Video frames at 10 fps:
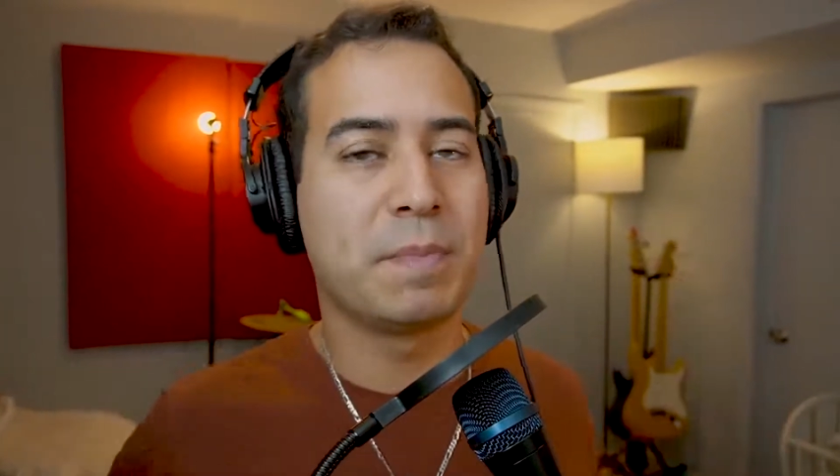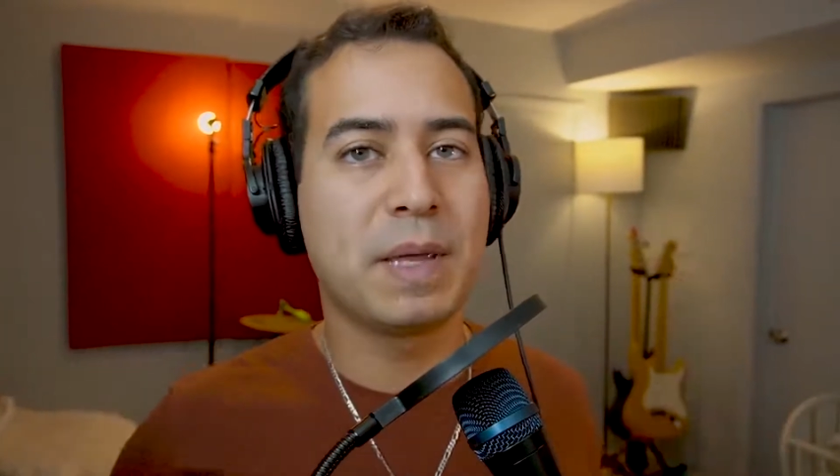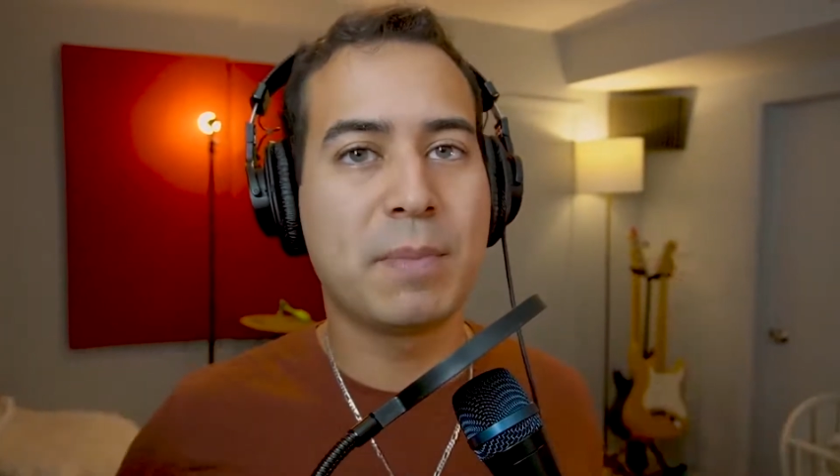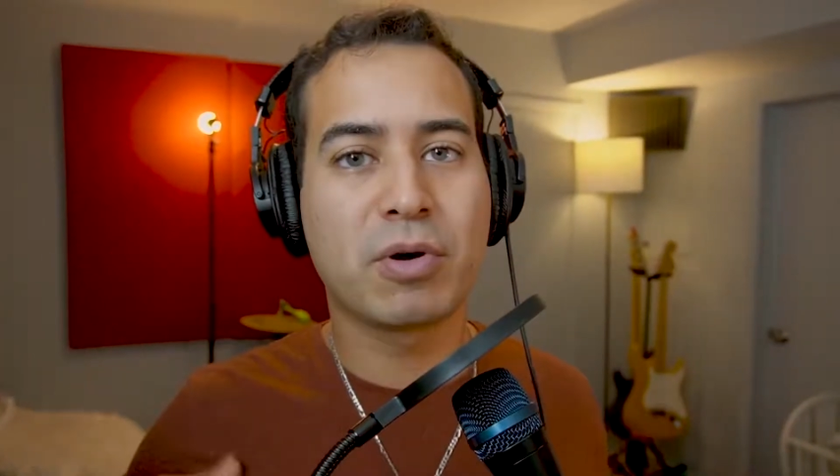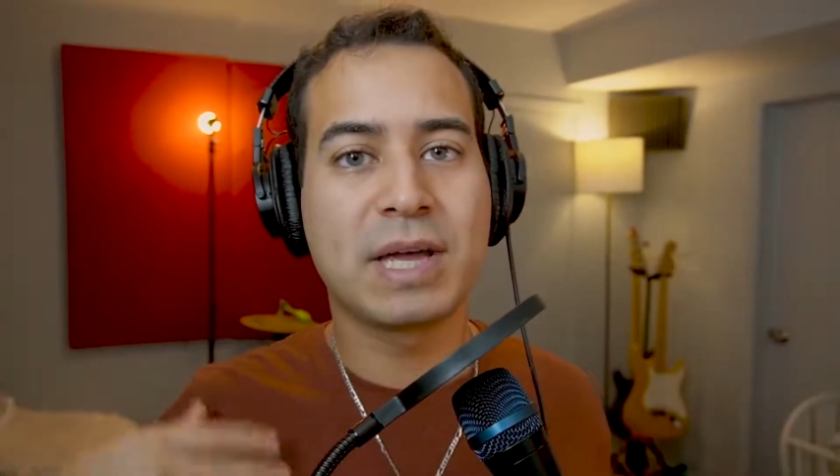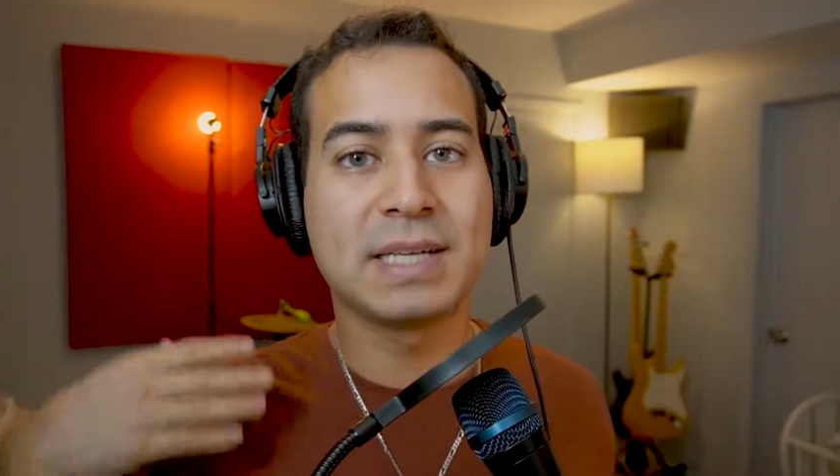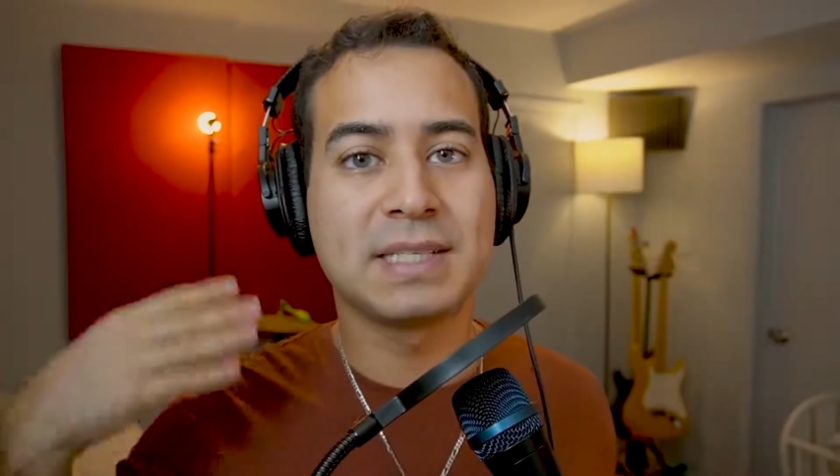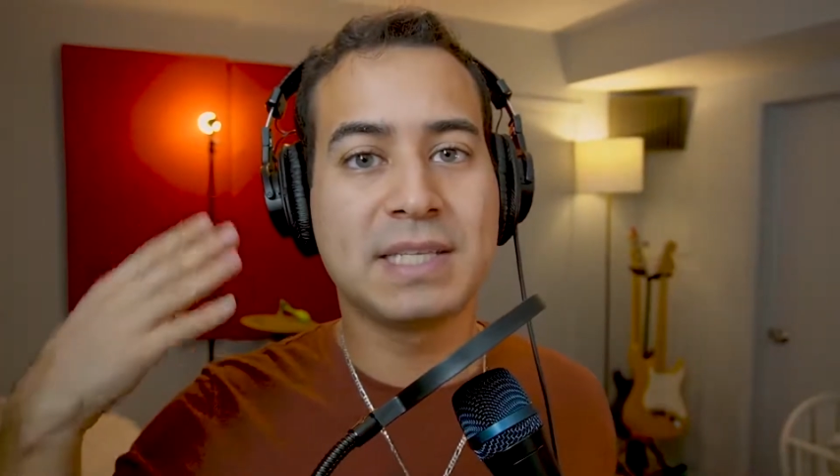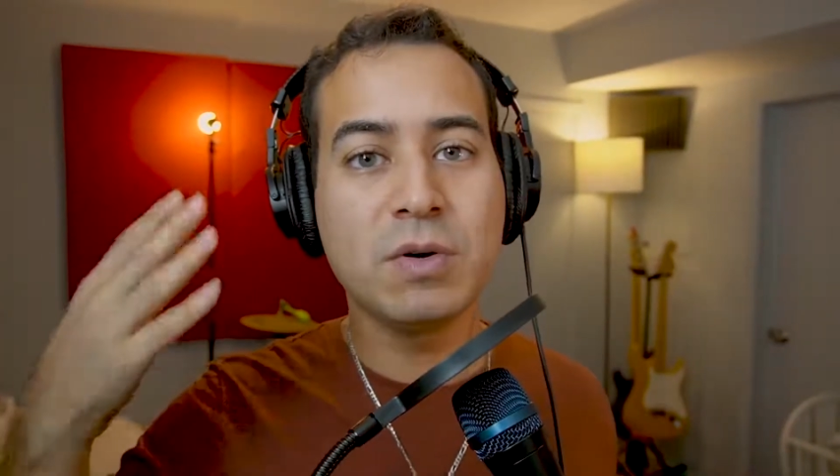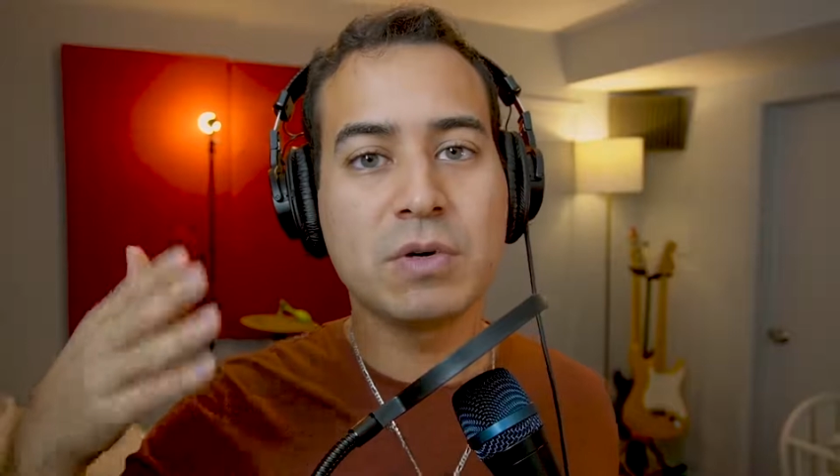People can't
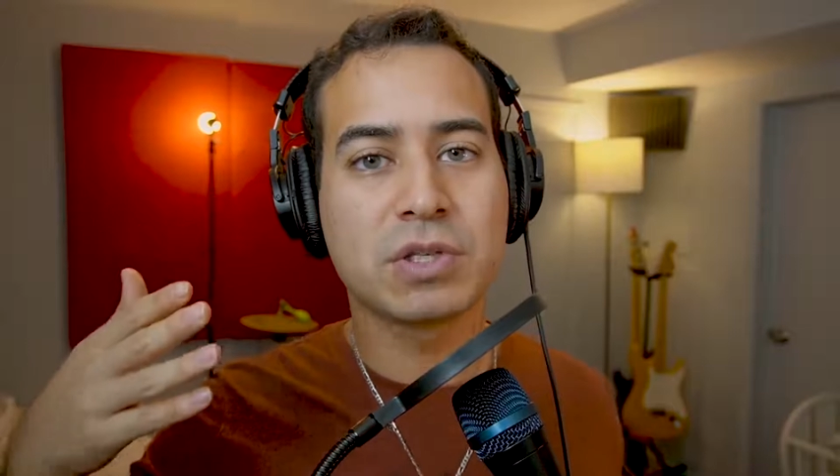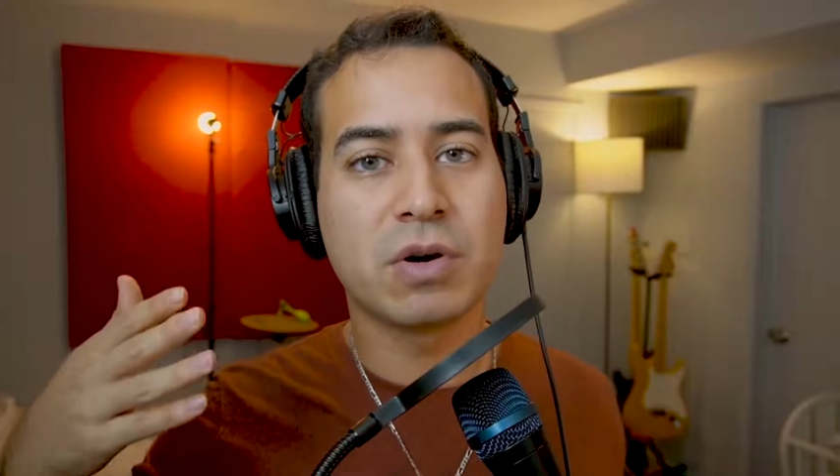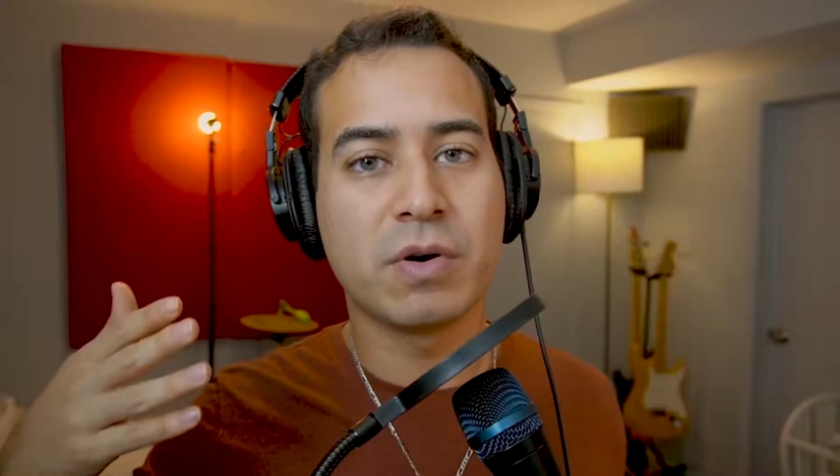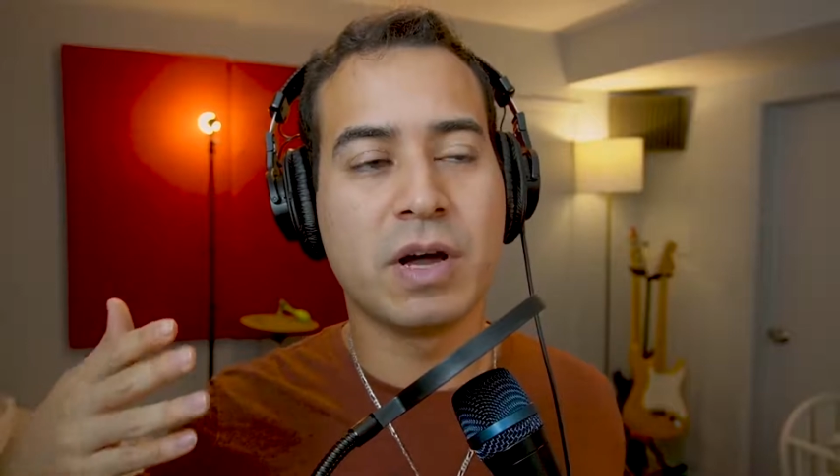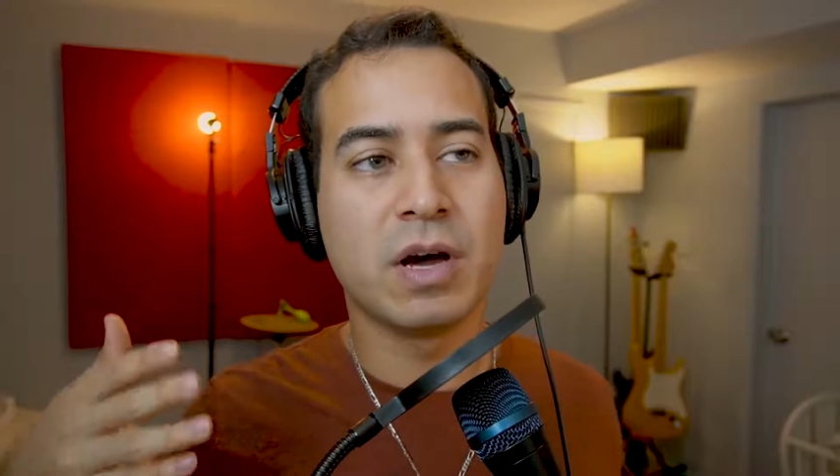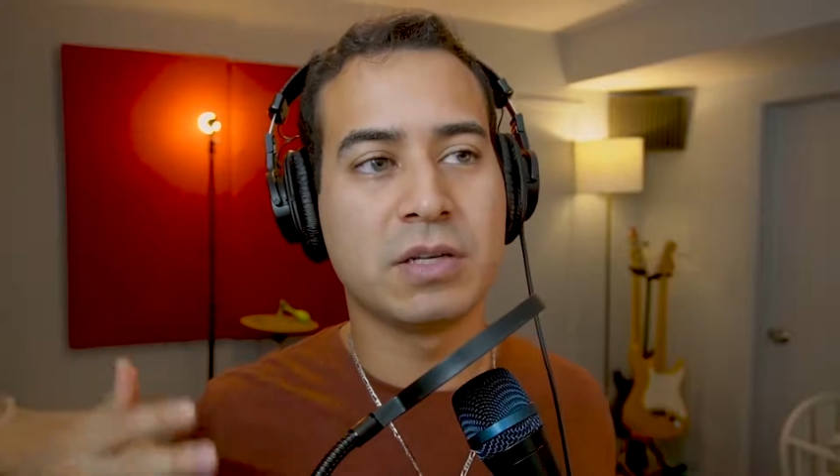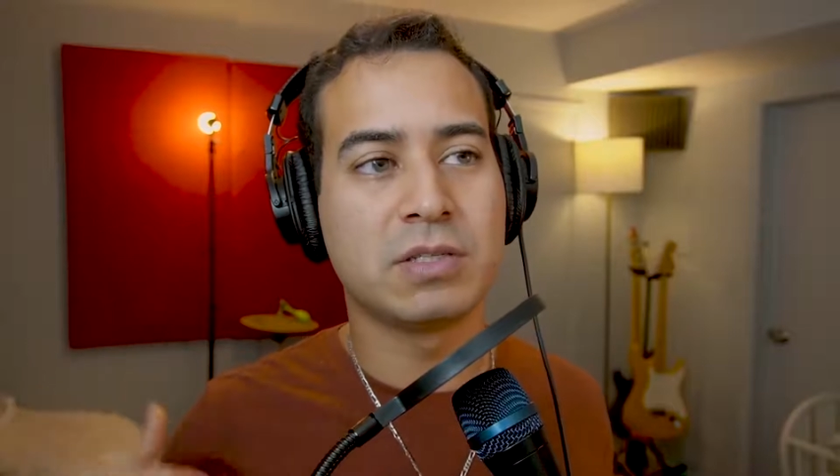see what's going on.